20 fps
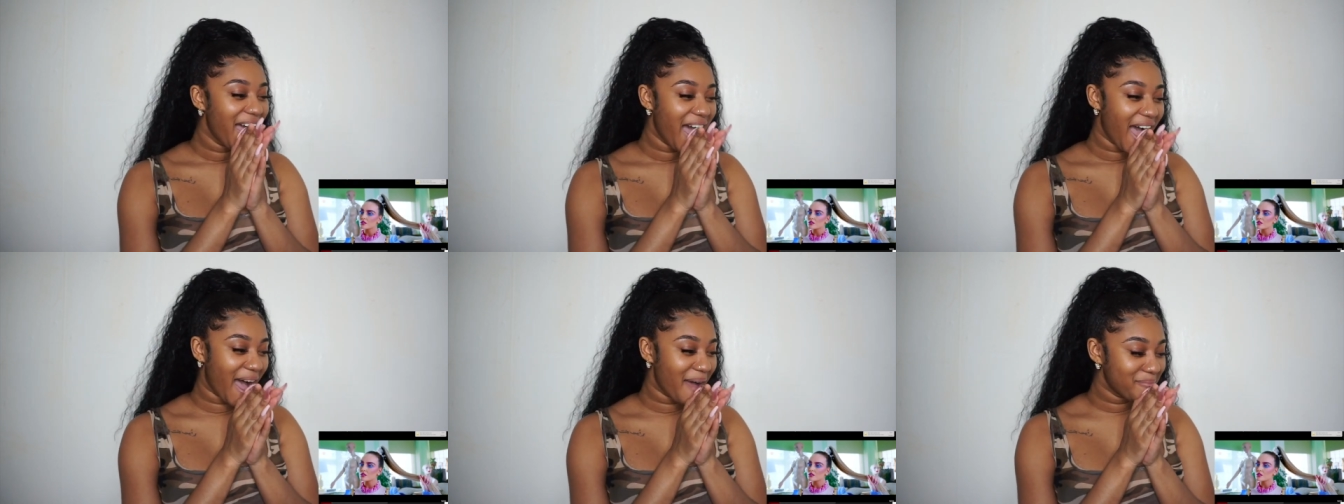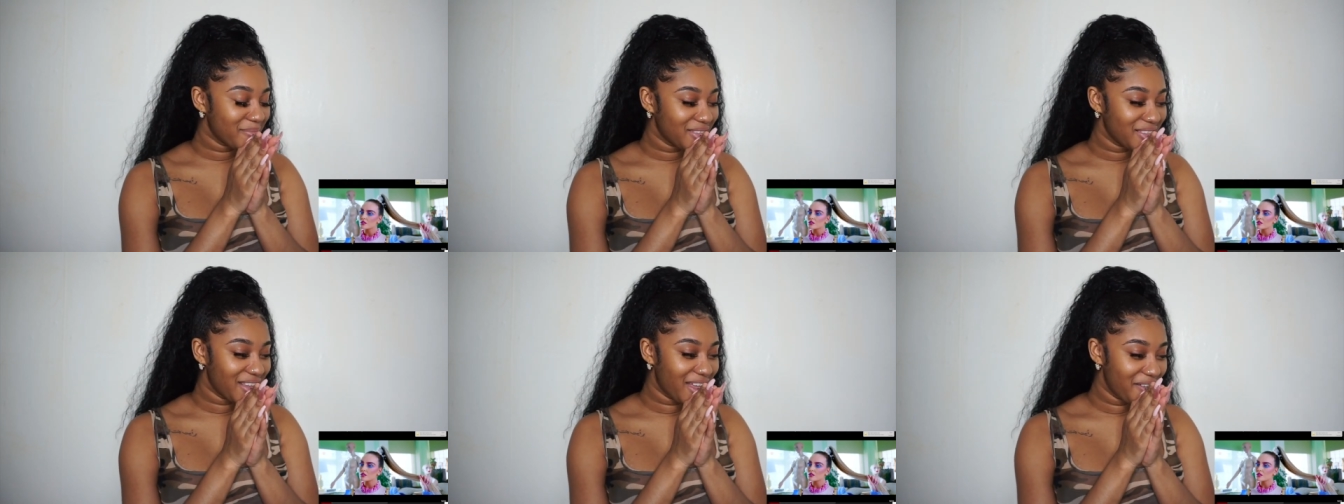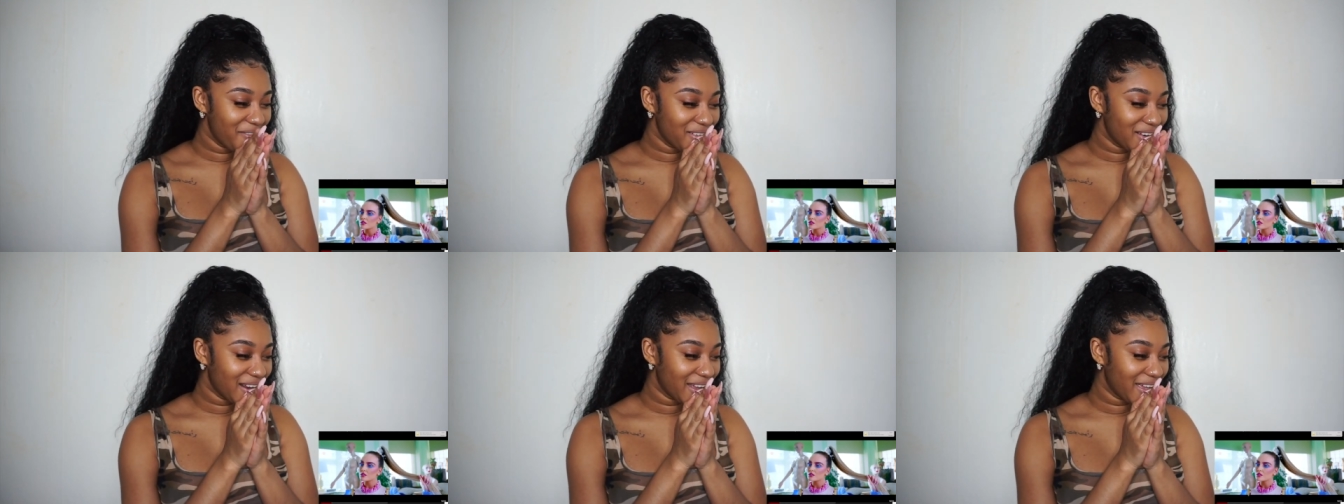I'm
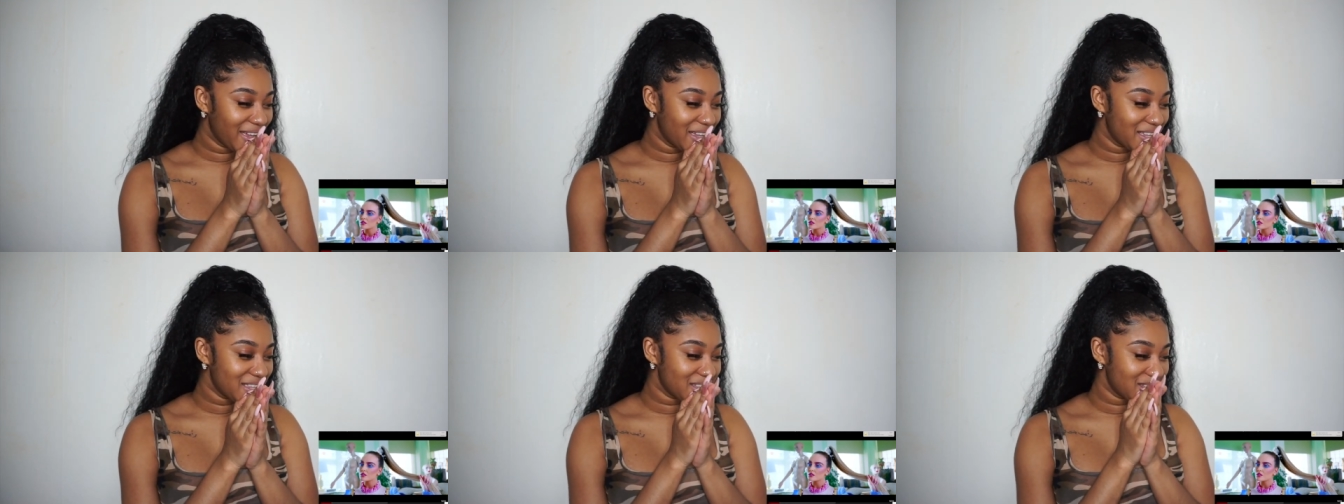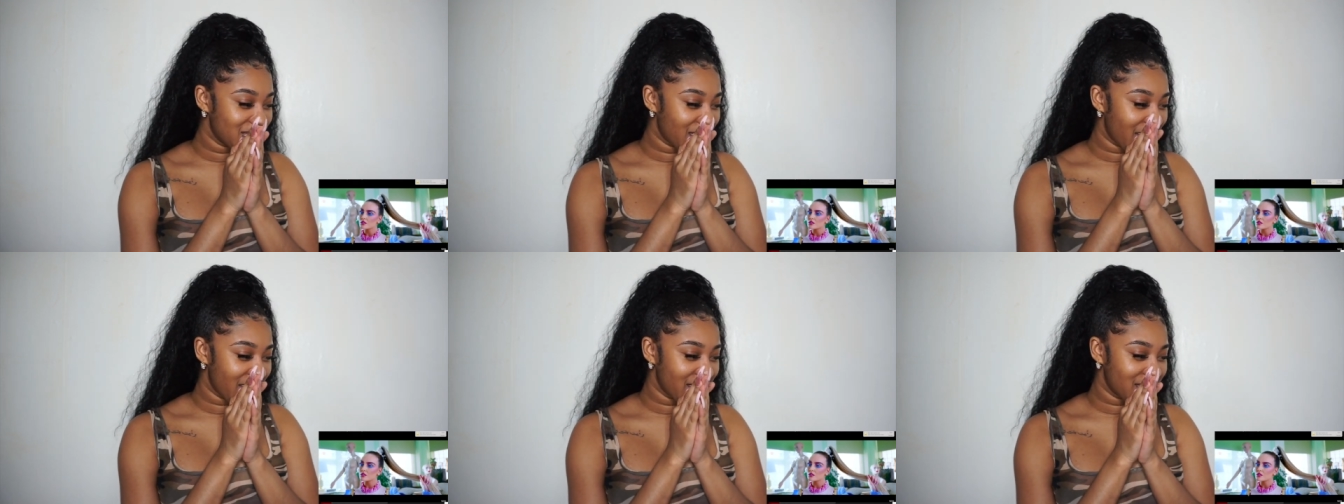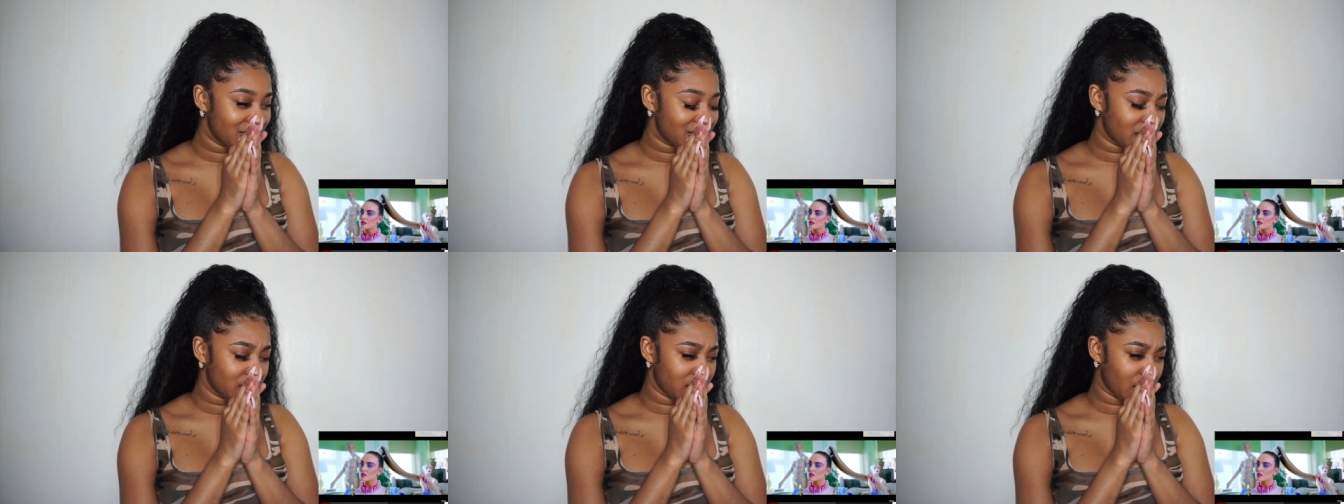loving it.
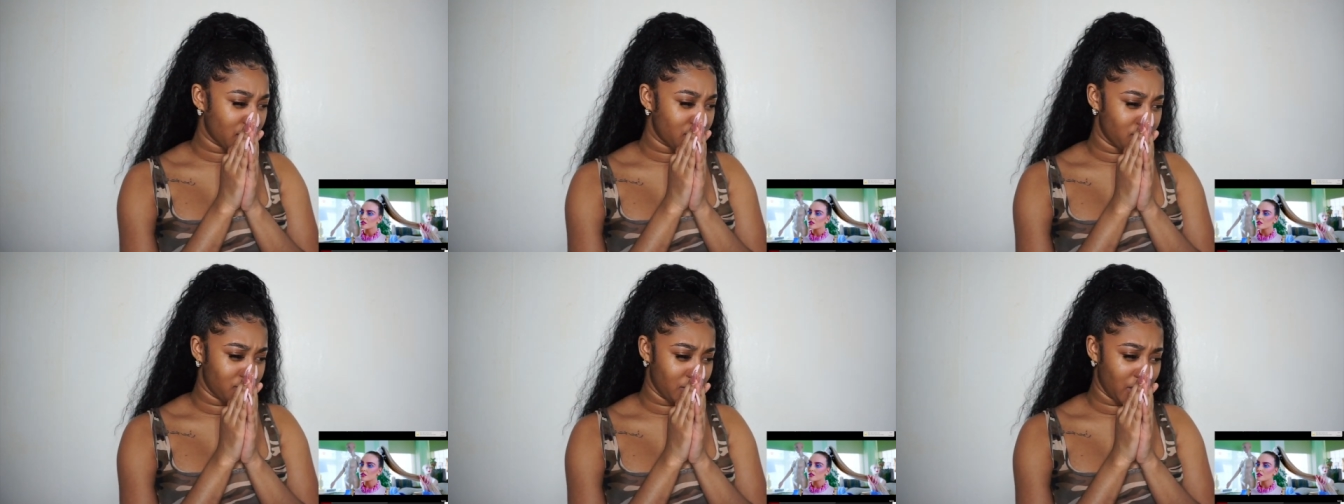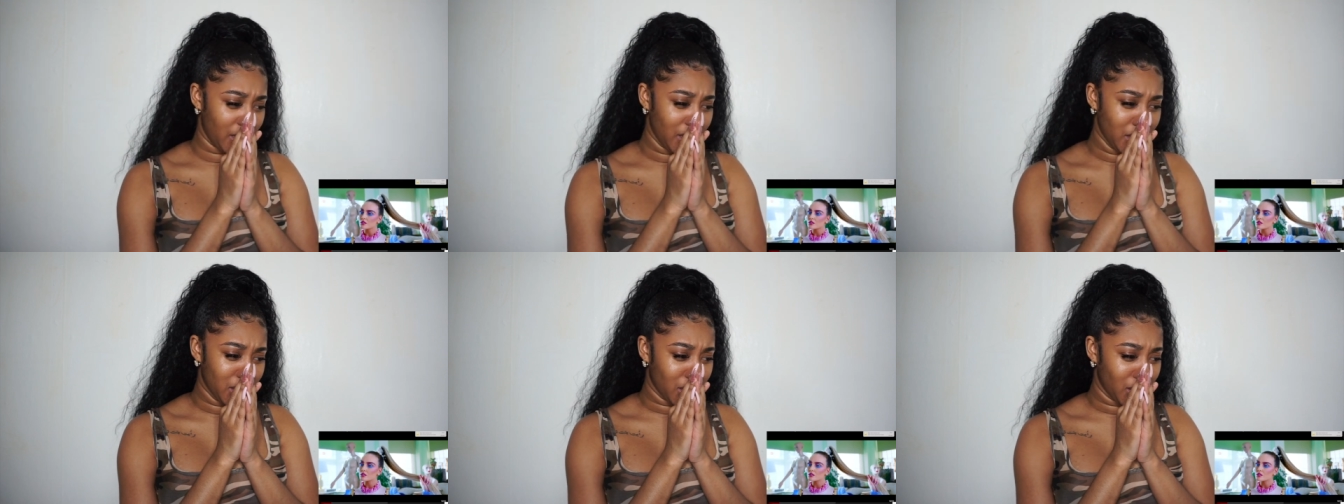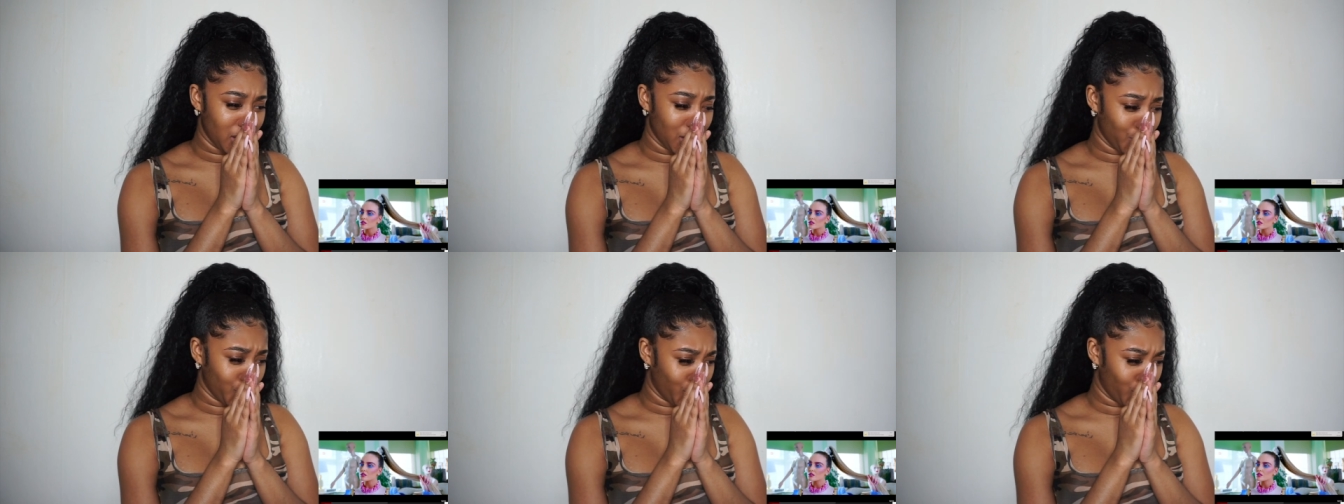Yes, and that
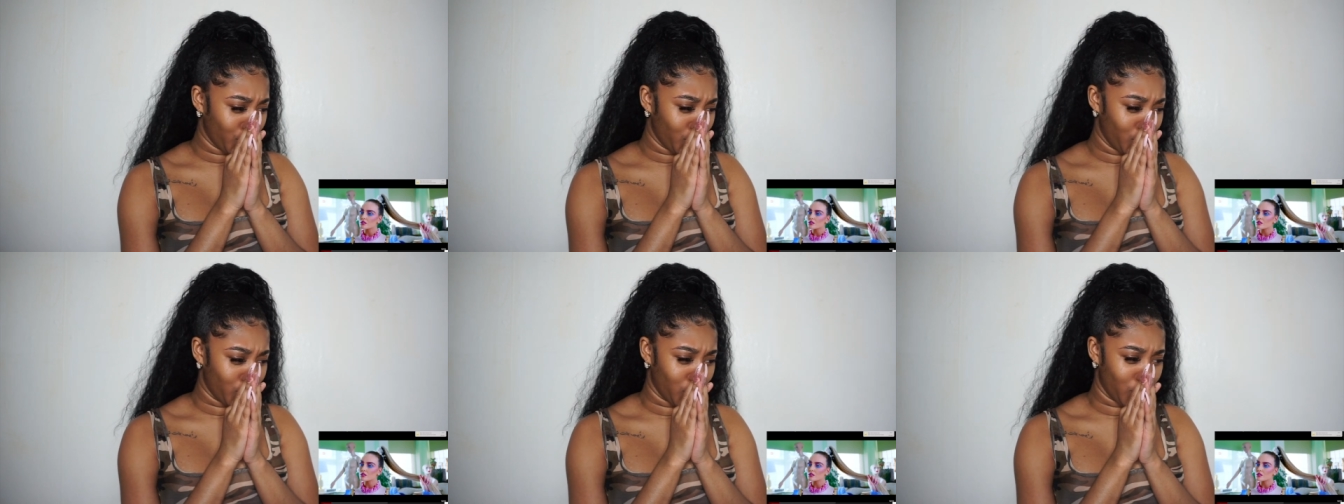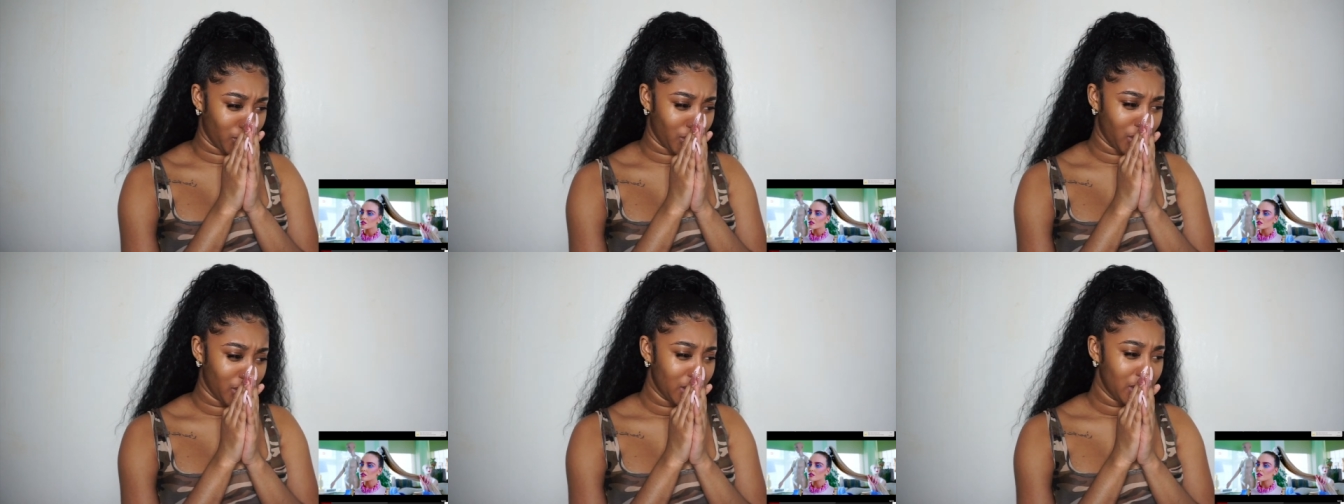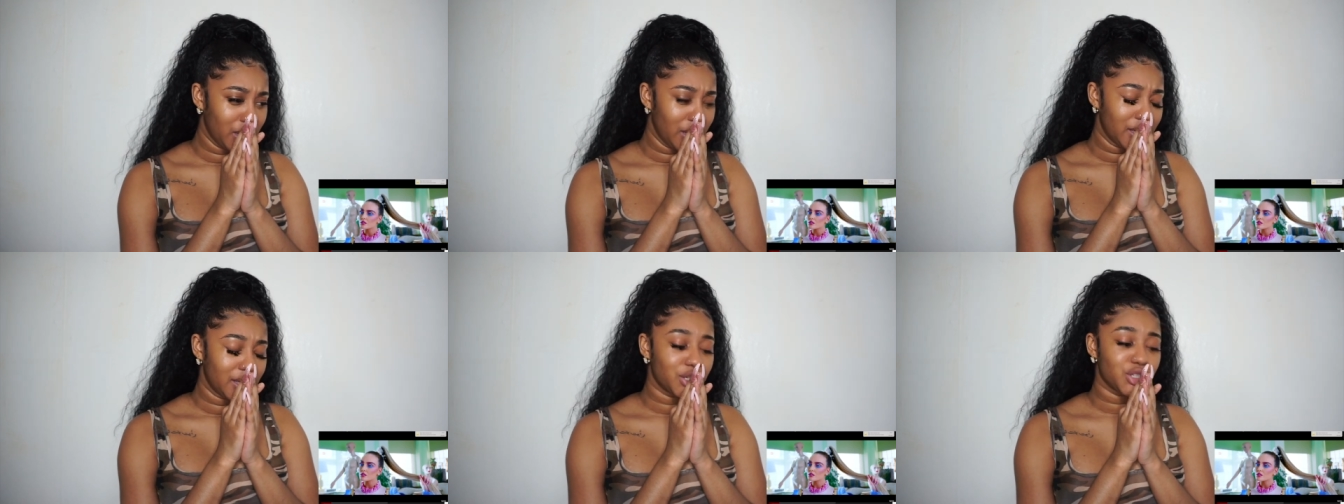makeup. Ooh,
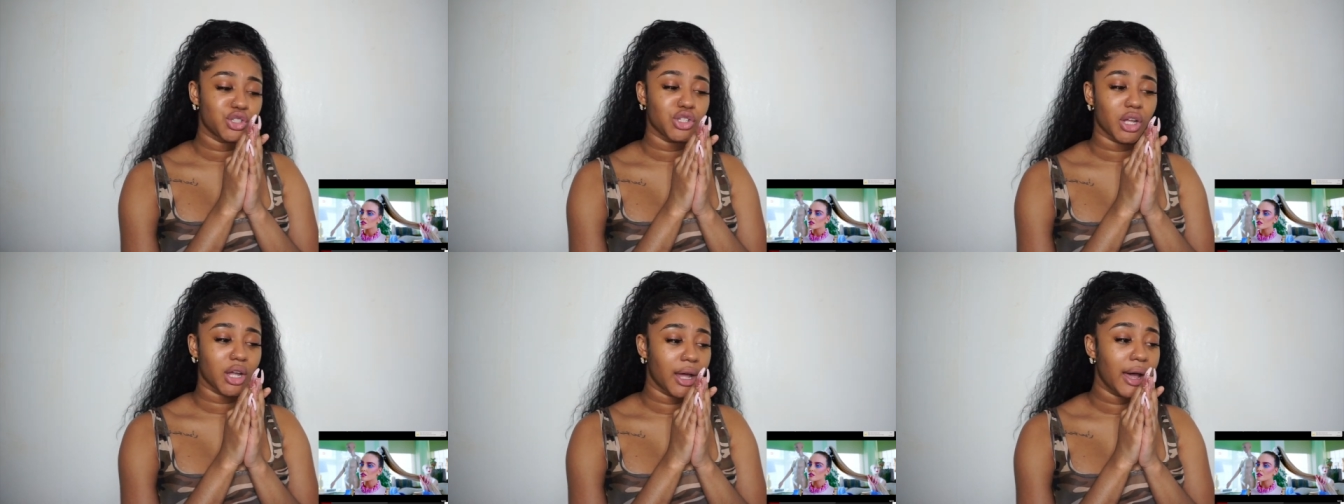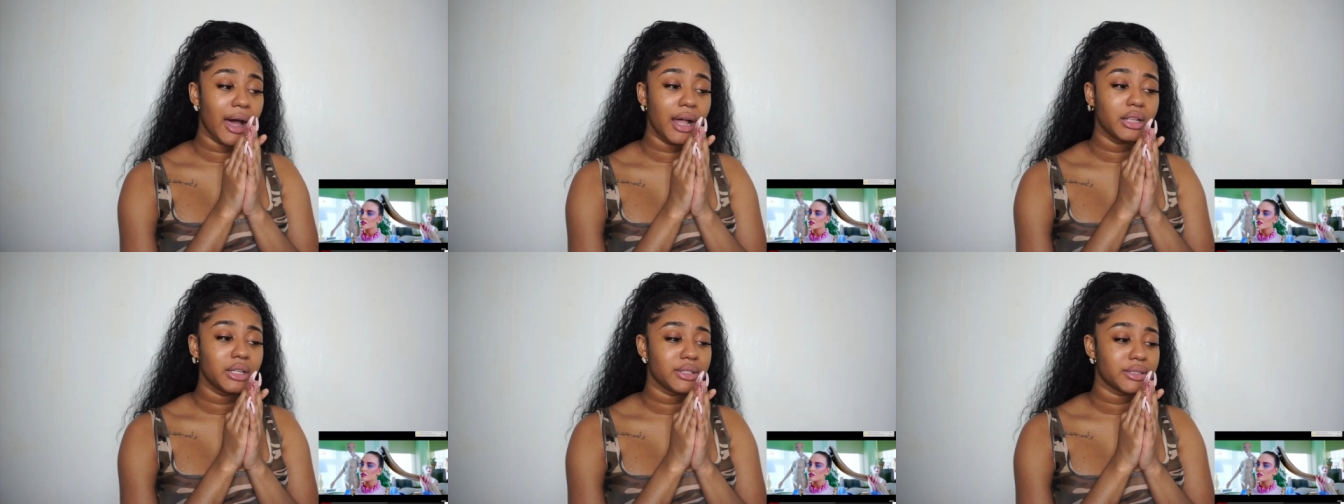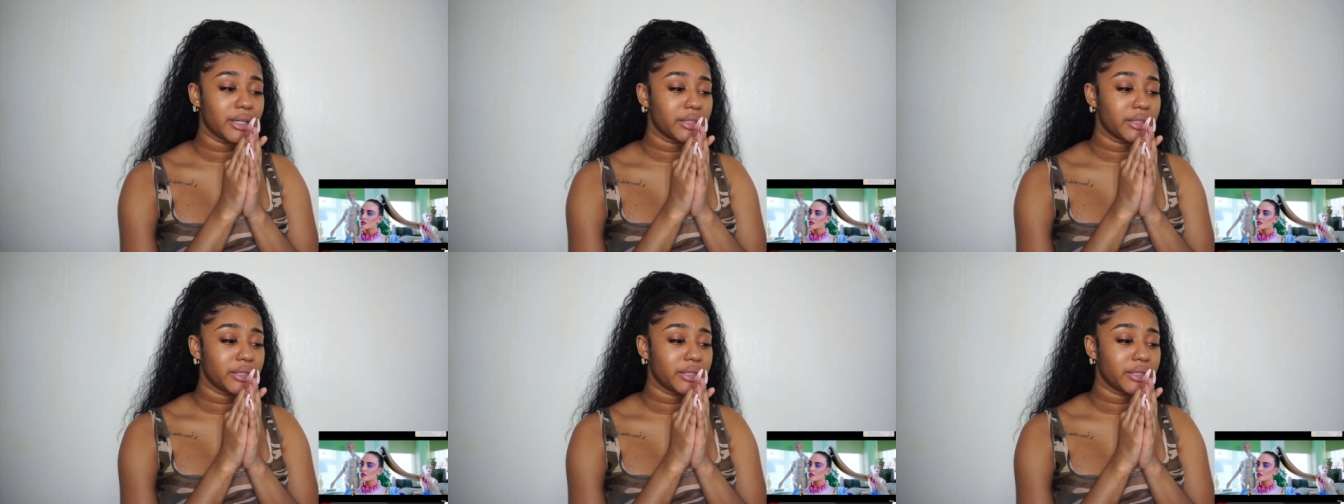those are colors.